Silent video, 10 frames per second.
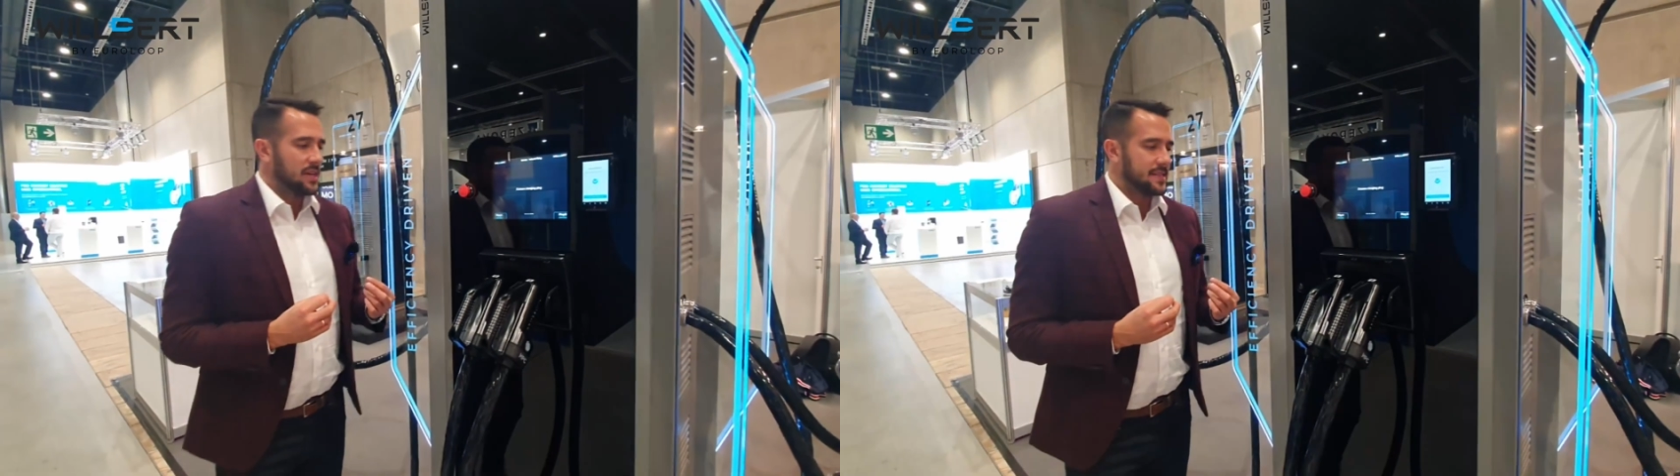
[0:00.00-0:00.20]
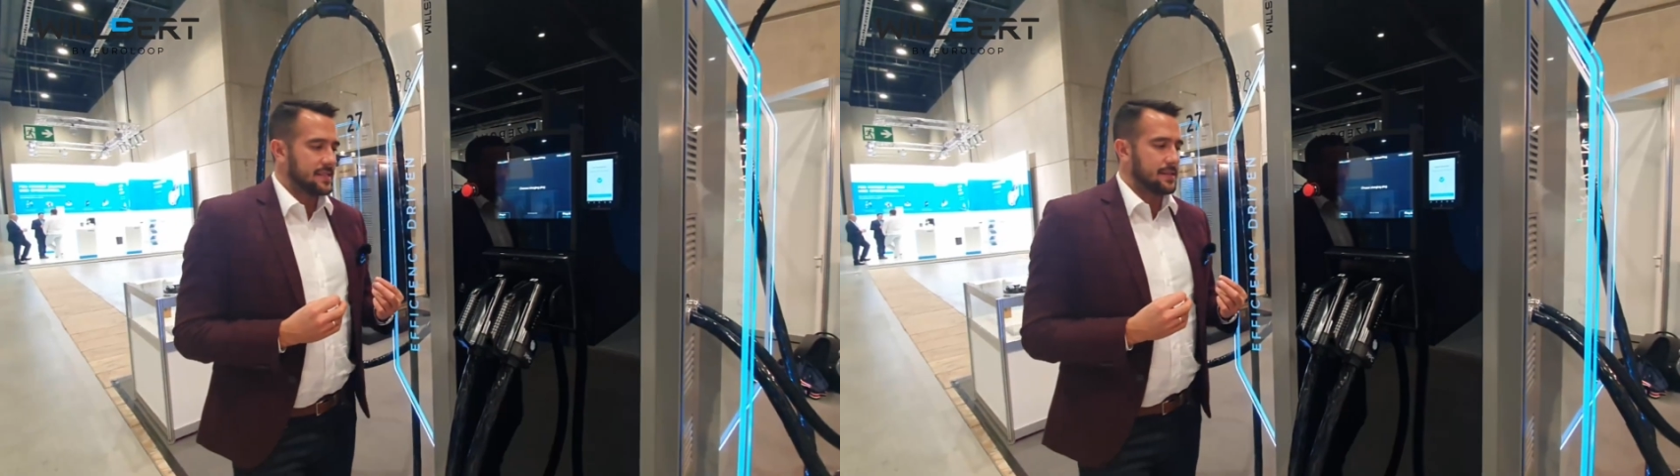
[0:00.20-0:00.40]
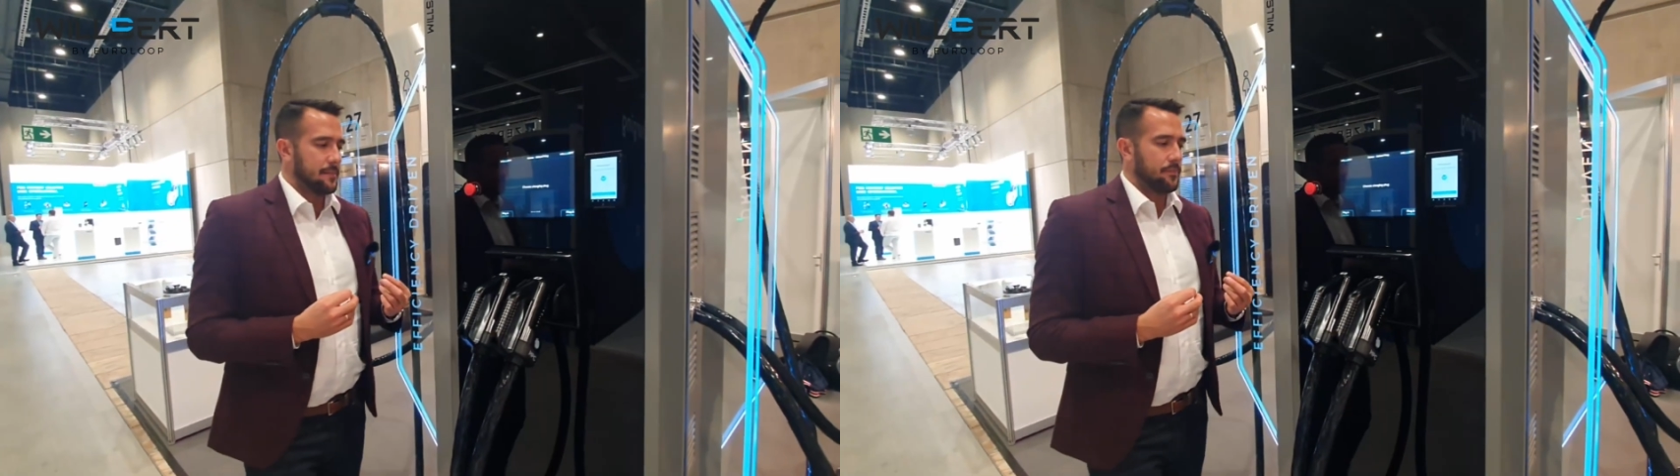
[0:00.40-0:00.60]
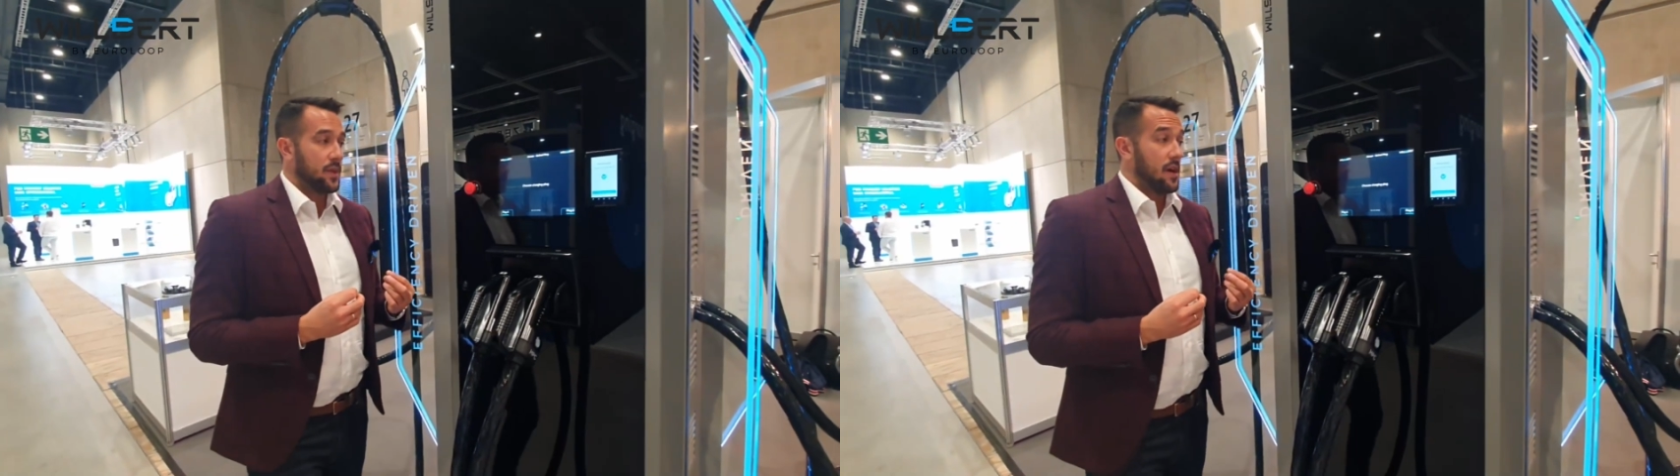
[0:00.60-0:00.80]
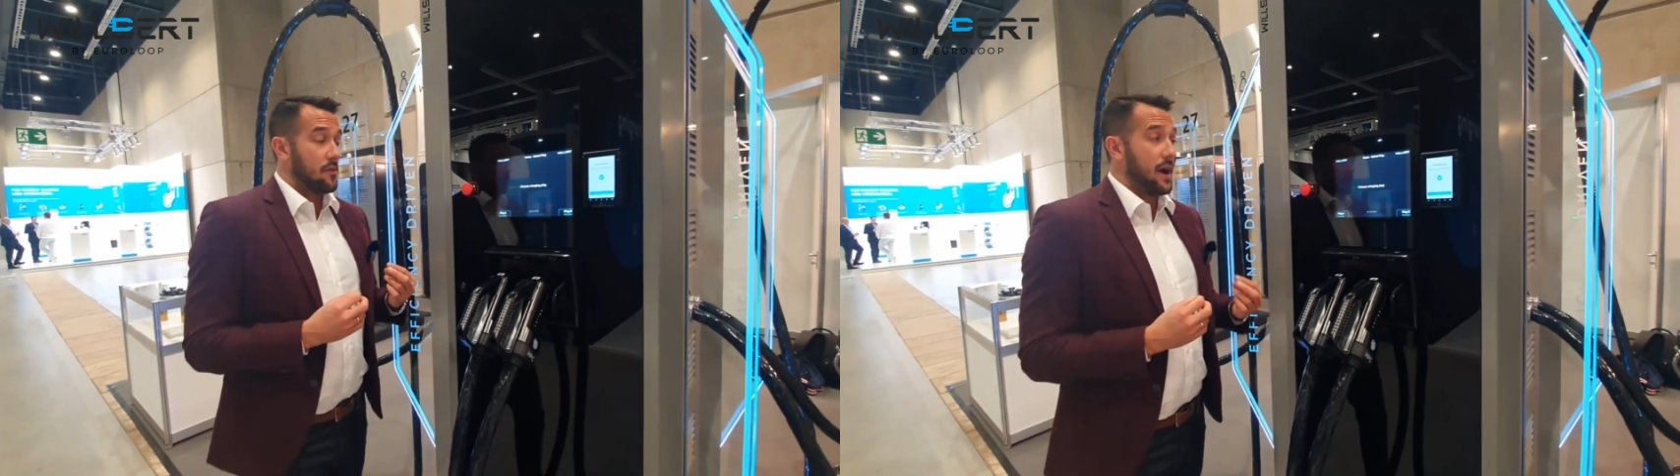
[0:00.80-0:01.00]
system
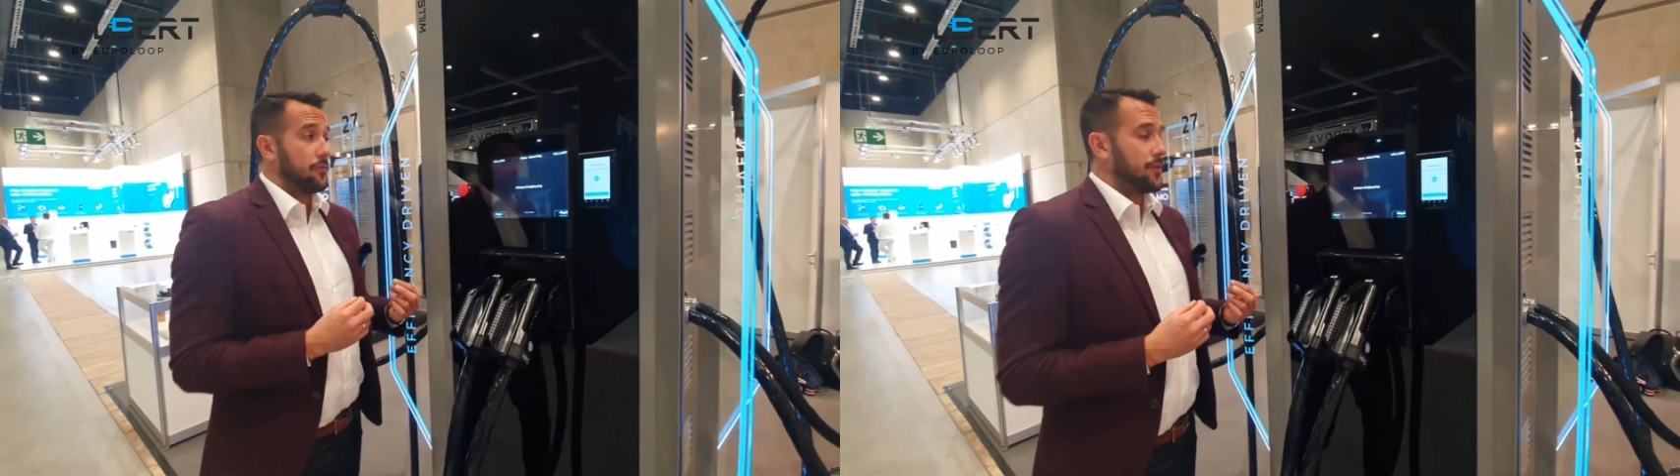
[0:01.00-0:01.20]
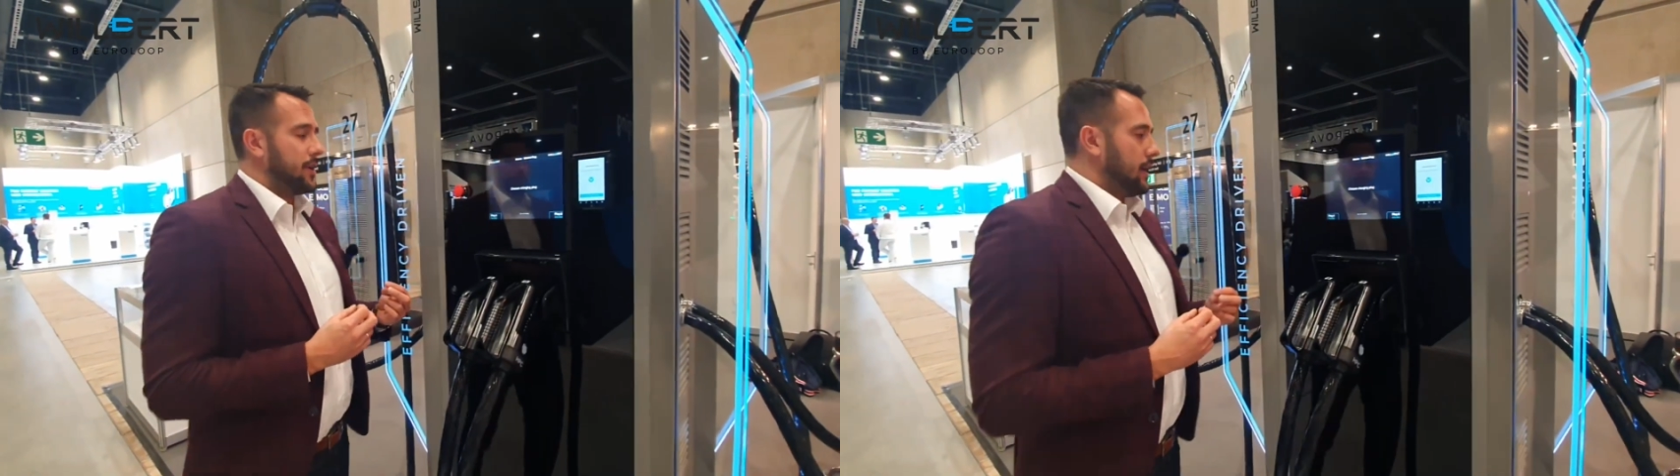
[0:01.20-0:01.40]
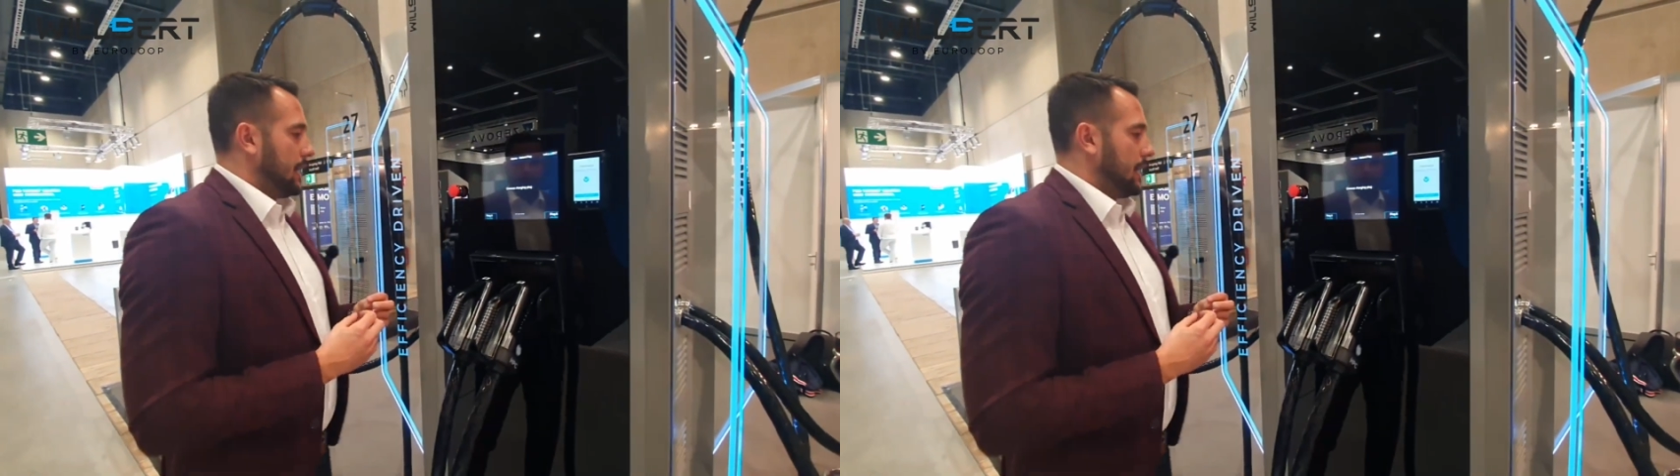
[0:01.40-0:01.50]
around.